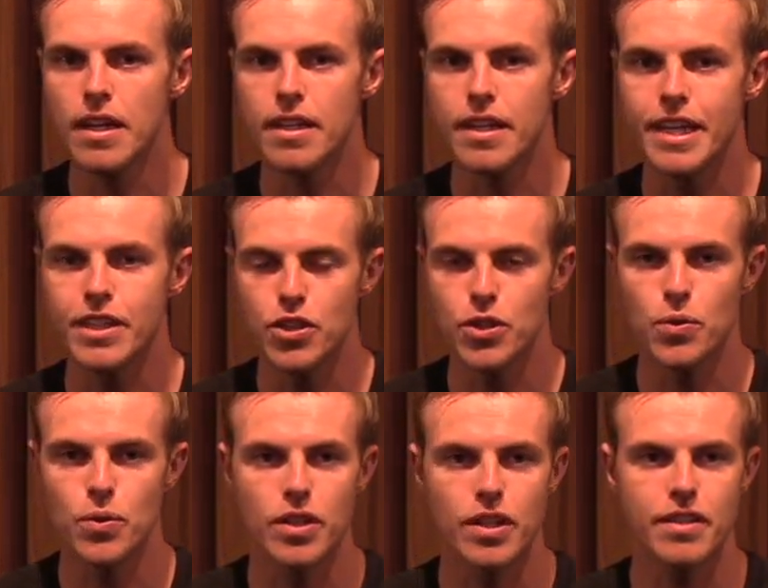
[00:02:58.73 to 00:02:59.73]
The issue,
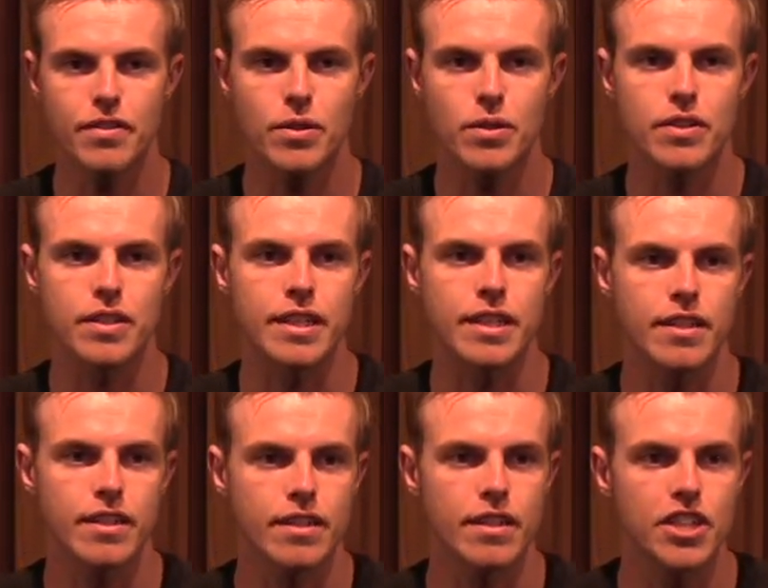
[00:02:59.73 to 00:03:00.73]
the difficulty,
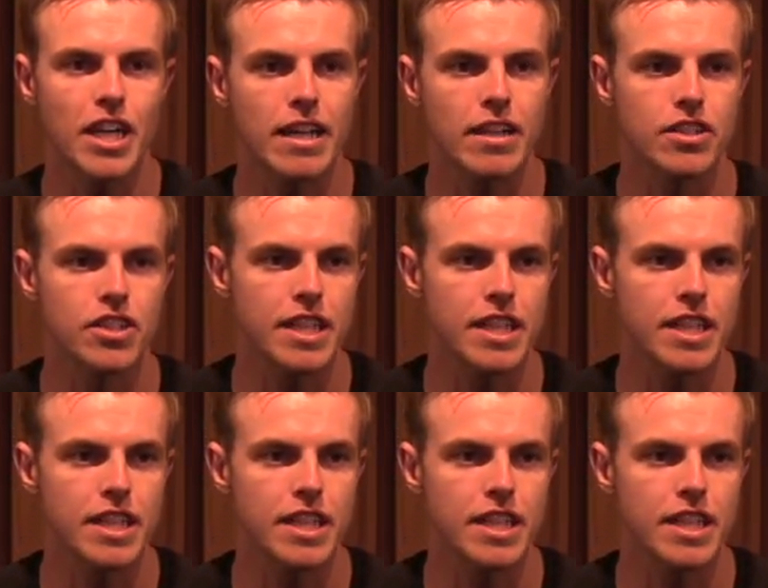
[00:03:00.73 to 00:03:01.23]
the challenge